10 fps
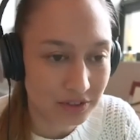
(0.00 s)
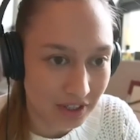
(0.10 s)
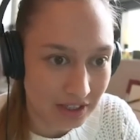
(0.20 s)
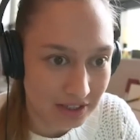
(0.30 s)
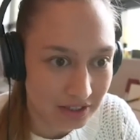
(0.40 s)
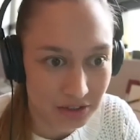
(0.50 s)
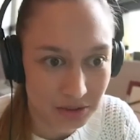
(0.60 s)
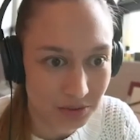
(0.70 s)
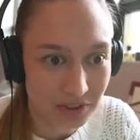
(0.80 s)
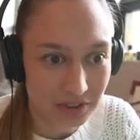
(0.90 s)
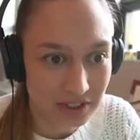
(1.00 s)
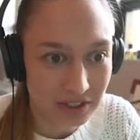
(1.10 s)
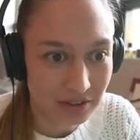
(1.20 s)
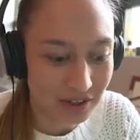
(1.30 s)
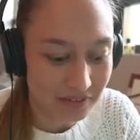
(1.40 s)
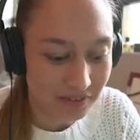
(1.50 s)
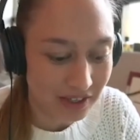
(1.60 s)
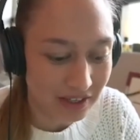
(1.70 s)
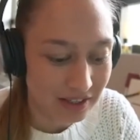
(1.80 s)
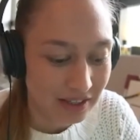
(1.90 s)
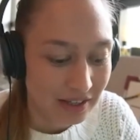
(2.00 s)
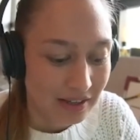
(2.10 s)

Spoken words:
organizations will continue covering it.